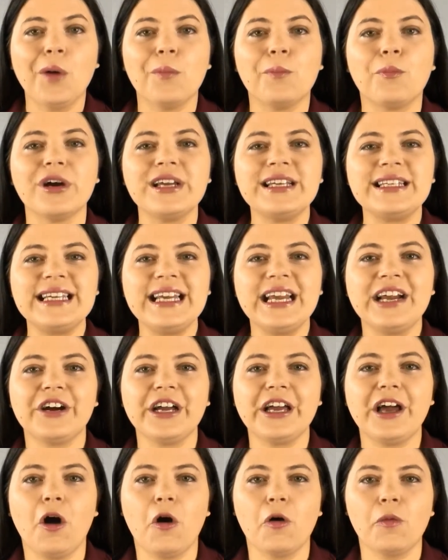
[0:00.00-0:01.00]
Boise
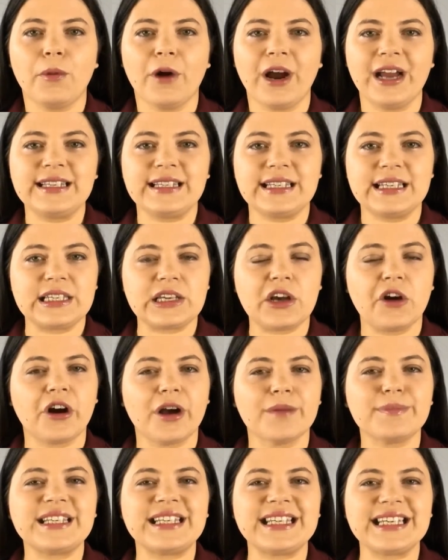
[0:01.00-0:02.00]
area home prices are
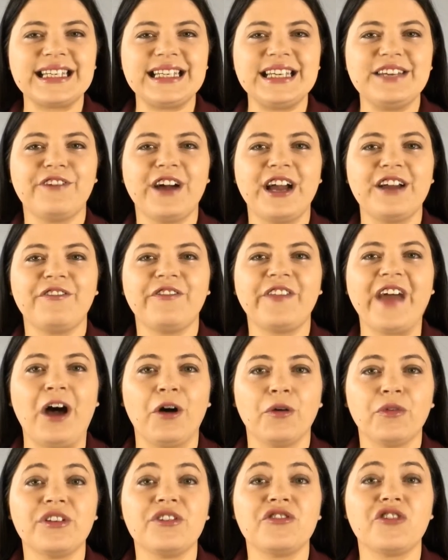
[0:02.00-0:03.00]
up
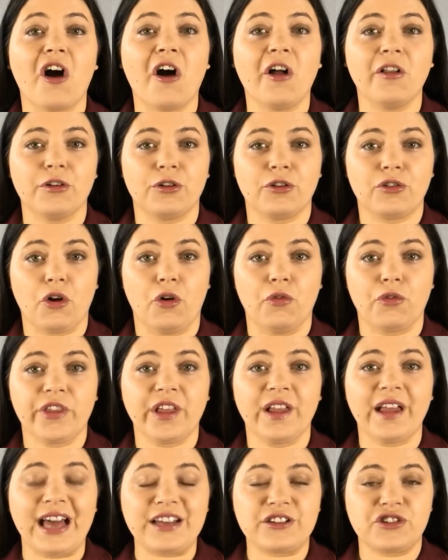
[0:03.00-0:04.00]
$65,000 over
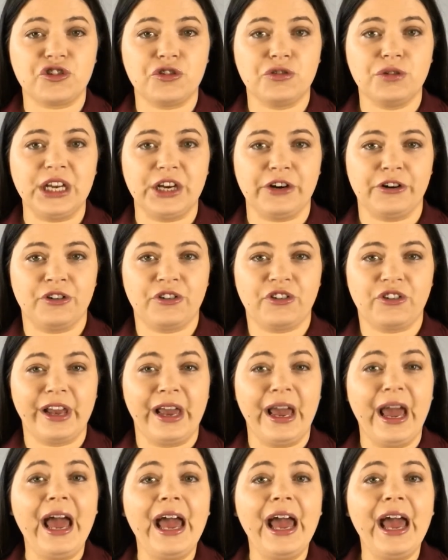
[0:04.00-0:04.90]
the last 2 years,